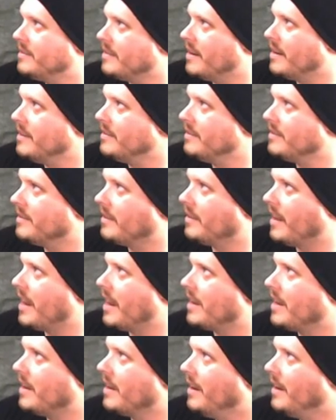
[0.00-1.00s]
since,
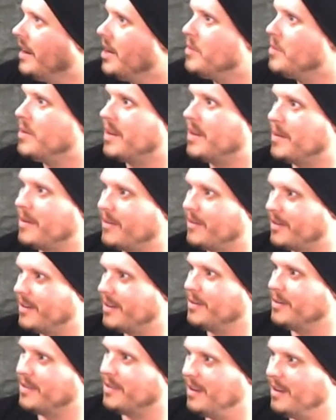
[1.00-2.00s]
like, becoming
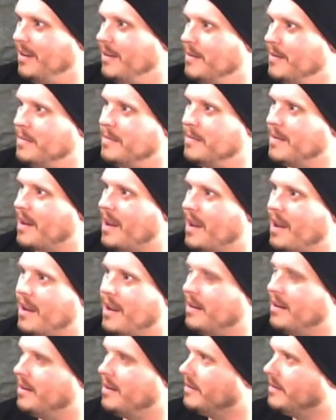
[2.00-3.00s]
friends with him
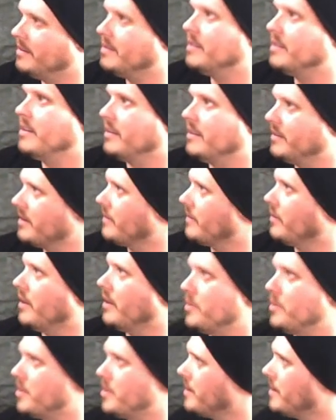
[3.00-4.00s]
and the several
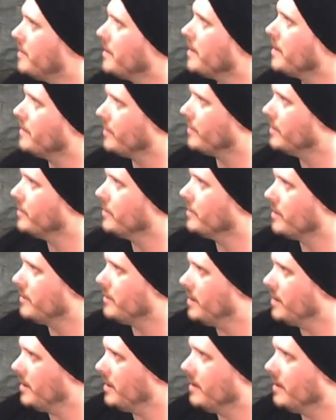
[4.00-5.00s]
other people I've become friends with
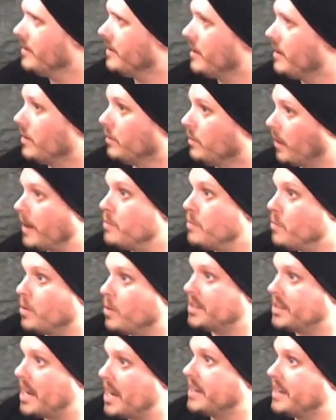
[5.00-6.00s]
over the years that are like more
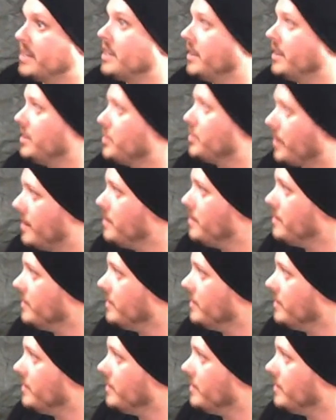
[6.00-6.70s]
technically trained